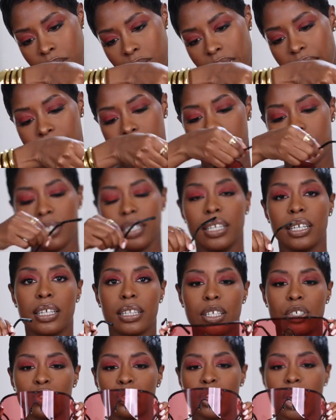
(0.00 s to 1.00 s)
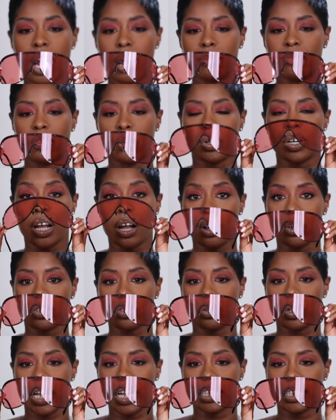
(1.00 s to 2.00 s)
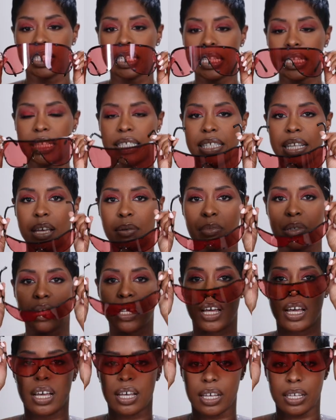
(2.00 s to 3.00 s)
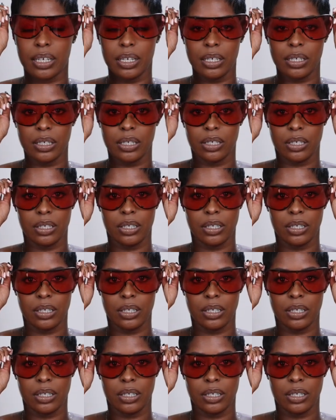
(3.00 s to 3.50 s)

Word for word: Yes, these are Tom Ford. I also got these in Milan.